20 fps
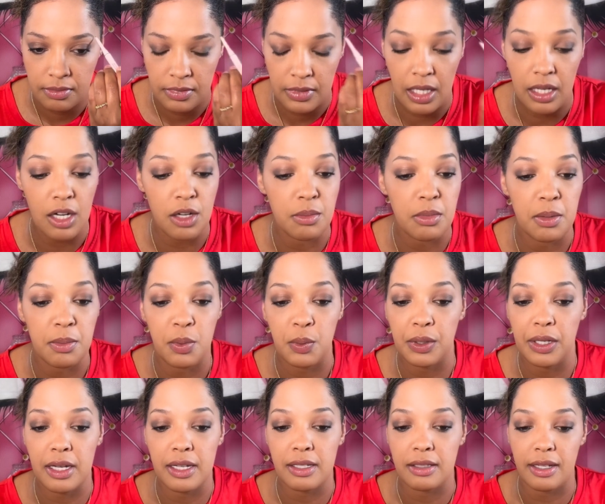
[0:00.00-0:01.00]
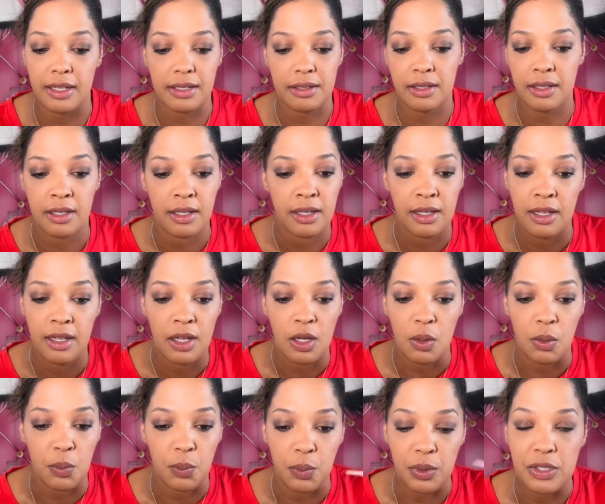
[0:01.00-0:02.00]
And I remember when I like
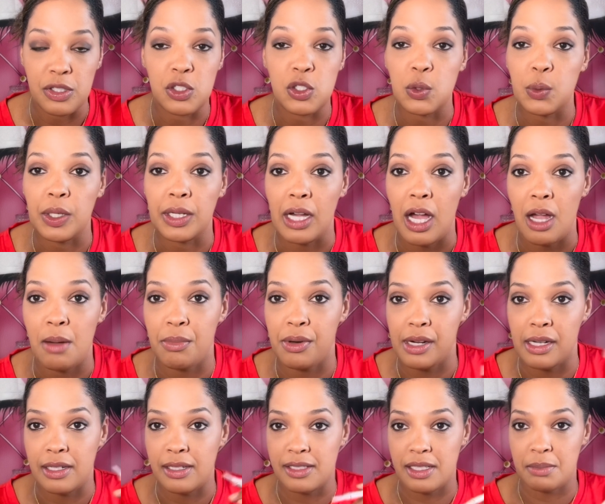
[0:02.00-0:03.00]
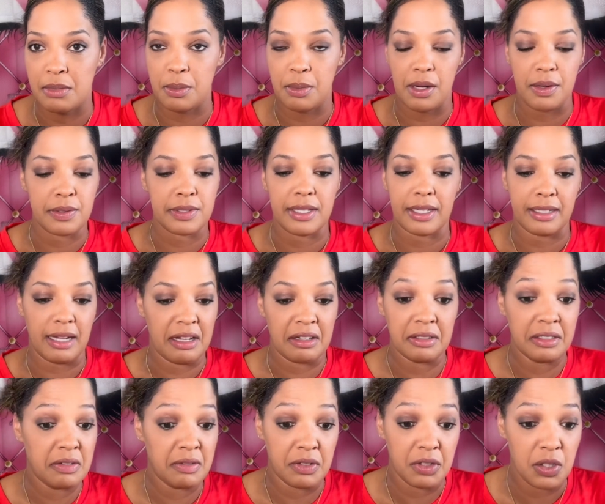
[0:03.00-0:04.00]
was doing eyebrows, I remember I was like, I
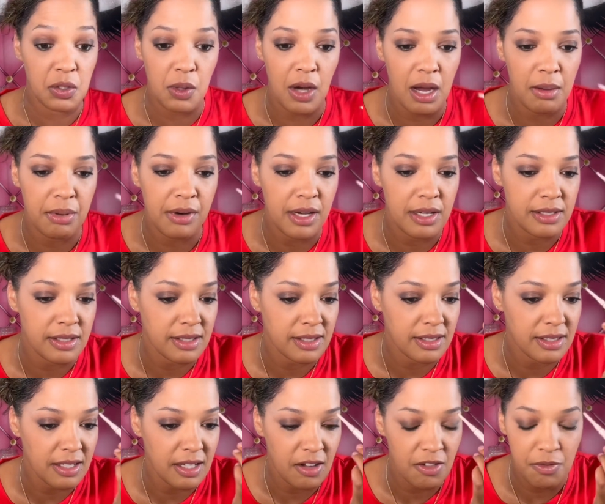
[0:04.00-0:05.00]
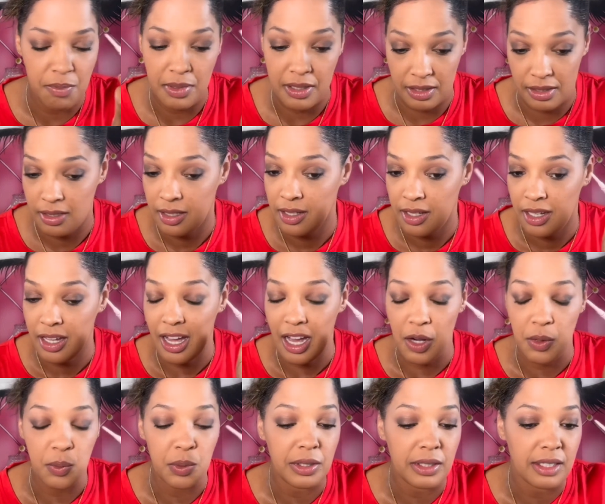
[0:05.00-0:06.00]
don't even do eyebrows and stuff, but I
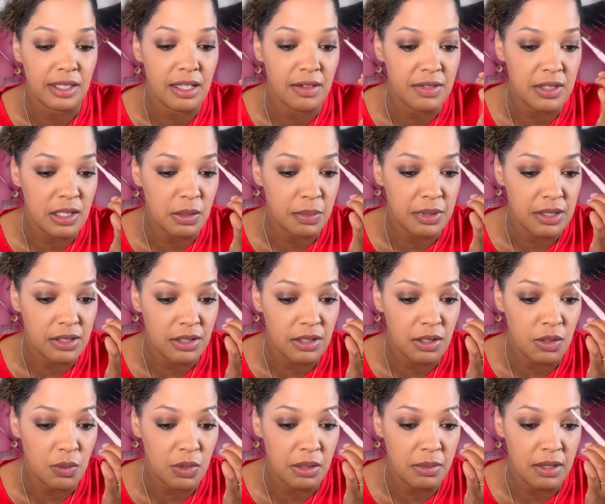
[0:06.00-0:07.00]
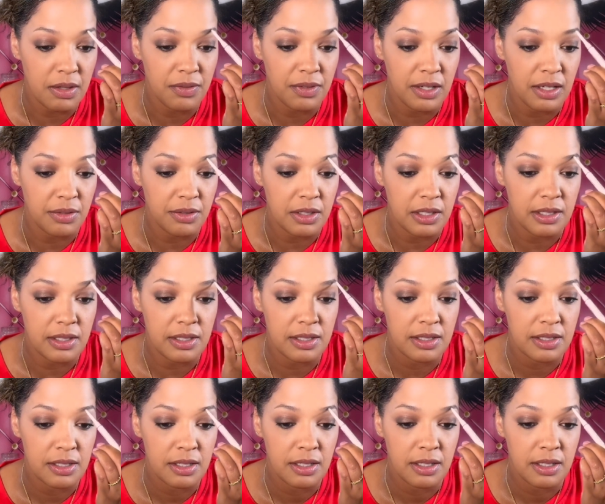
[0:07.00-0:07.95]
really love this pencil. One of my favorites.